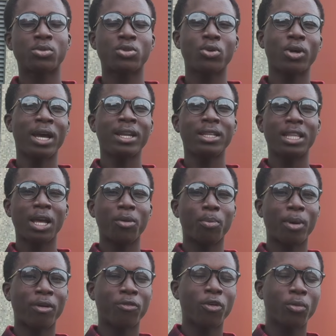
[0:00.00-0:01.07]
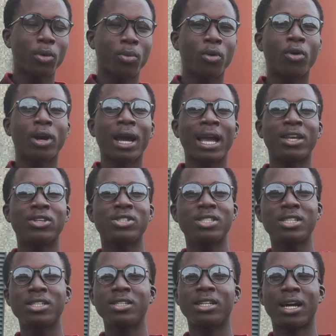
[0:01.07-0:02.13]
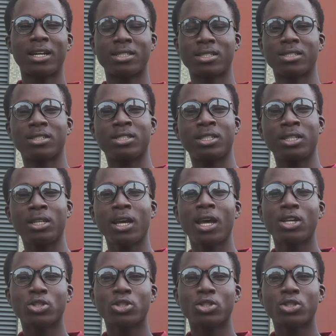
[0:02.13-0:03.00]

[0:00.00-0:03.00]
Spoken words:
So anytime you perform a mock and you see that the